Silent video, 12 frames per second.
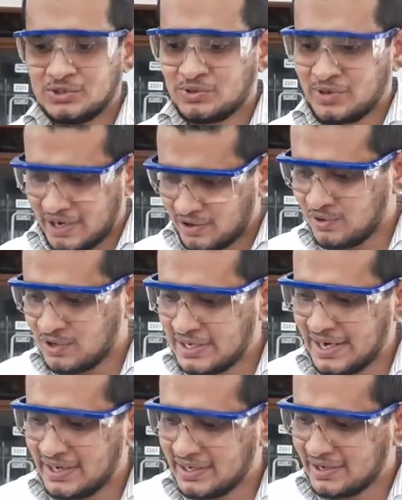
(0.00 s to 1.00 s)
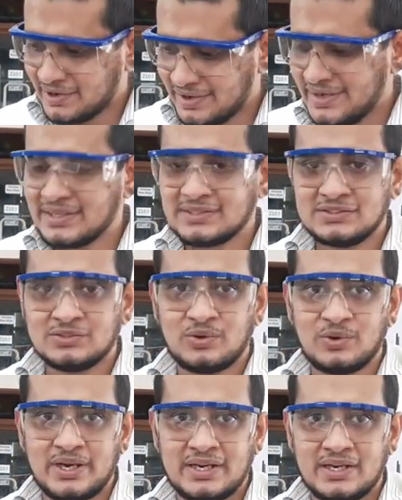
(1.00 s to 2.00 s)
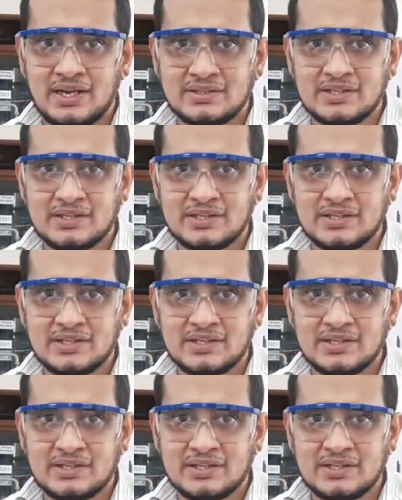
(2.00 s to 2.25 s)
to record any readings or any other